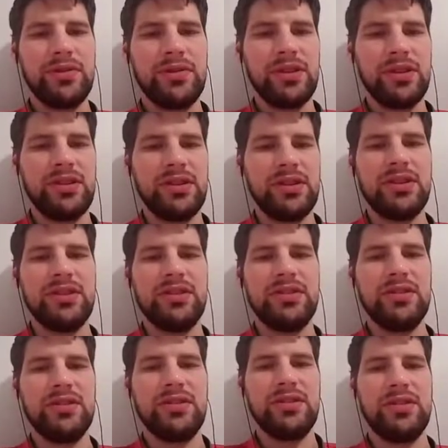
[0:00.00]
and then he
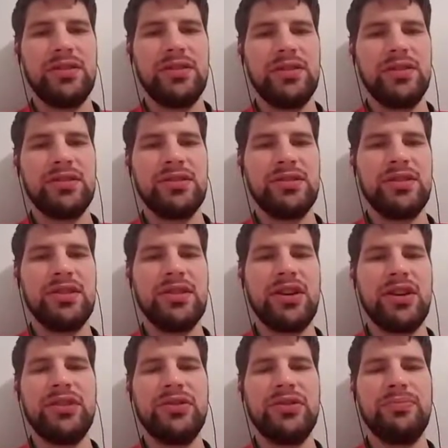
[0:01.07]
gets the
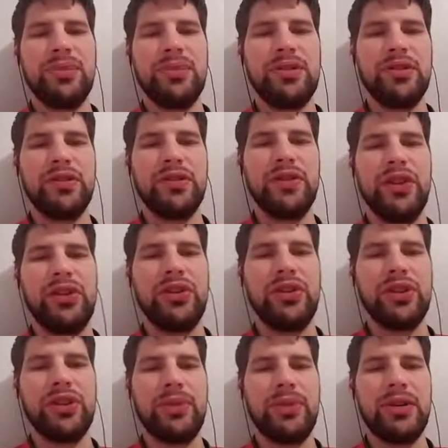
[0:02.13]
other part of the funnel at
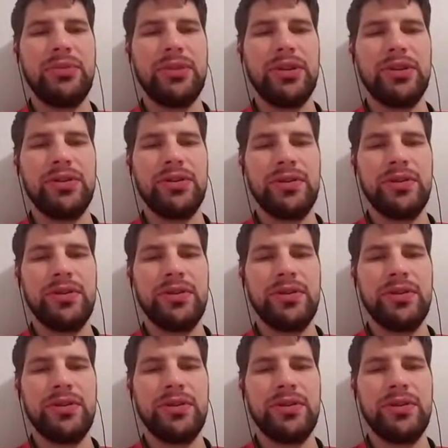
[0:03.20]
the bottom there.